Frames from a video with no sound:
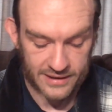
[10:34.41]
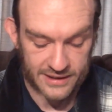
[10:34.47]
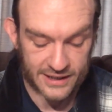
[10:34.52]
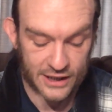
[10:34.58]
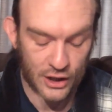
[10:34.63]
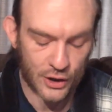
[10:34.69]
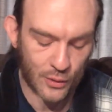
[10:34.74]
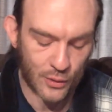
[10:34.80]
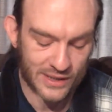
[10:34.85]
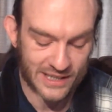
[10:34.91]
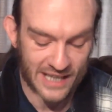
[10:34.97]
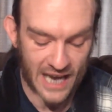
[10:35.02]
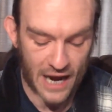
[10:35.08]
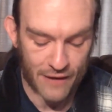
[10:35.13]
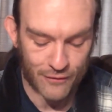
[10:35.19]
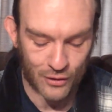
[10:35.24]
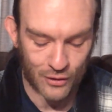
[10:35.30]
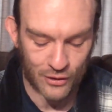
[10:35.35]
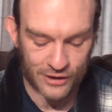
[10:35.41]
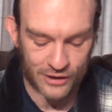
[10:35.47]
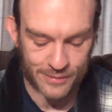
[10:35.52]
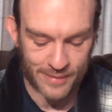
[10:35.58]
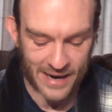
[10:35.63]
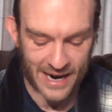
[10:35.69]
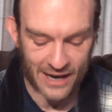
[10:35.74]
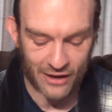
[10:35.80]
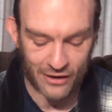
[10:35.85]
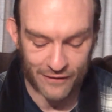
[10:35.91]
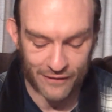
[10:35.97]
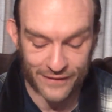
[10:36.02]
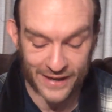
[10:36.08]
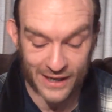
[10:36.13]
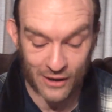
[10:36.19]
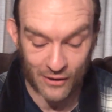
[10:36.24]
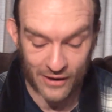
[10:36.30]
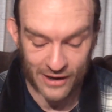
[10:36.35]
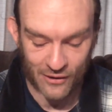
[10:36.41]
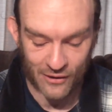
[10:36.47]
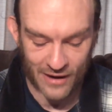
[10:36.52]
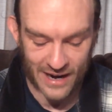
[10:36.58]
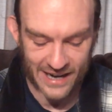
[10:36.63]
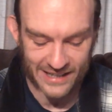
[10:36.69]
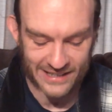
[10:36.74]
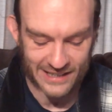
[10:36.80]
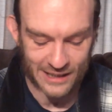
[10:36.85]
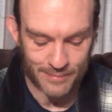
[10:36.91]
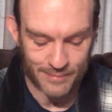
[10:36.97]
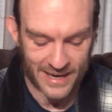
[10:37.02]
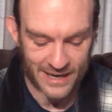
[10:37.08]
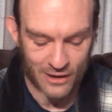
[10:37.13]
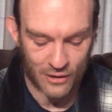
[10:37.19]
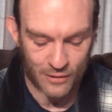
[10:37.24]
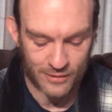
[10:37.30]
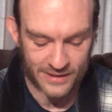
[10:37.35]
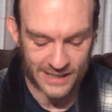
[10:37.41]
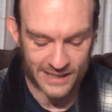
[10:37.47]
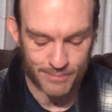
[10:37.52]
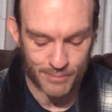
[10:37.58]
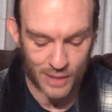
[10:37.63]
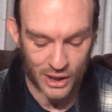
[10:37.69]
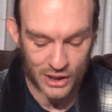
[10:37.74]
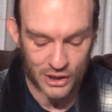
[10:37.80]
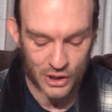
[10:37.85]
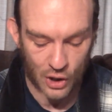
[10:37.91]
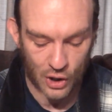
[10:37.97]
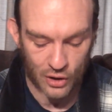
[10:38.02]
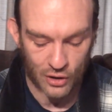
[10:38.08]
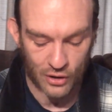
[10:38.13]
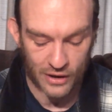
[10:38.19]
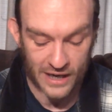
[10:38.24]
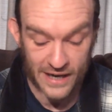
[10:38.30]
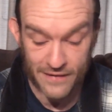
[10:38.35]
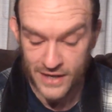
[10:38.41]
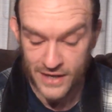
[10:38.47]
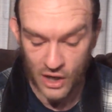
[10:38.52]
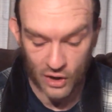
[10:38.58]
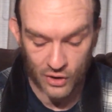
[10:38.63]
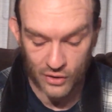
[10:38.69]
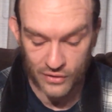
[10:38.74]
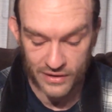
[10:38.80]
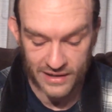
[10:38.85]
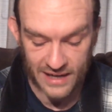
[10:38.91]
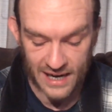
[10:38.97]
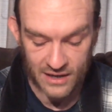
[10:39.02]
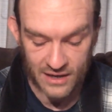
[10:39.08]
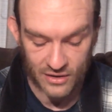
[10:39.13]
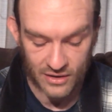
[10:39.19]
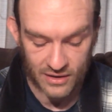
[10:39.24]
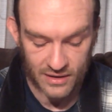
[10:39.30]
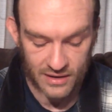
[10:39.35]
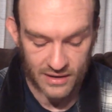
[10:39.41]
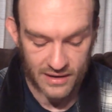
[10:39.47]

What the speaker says: Still there was laughter in her smile and a vigor in her eyes that made her seem much younger, even younger than Ender.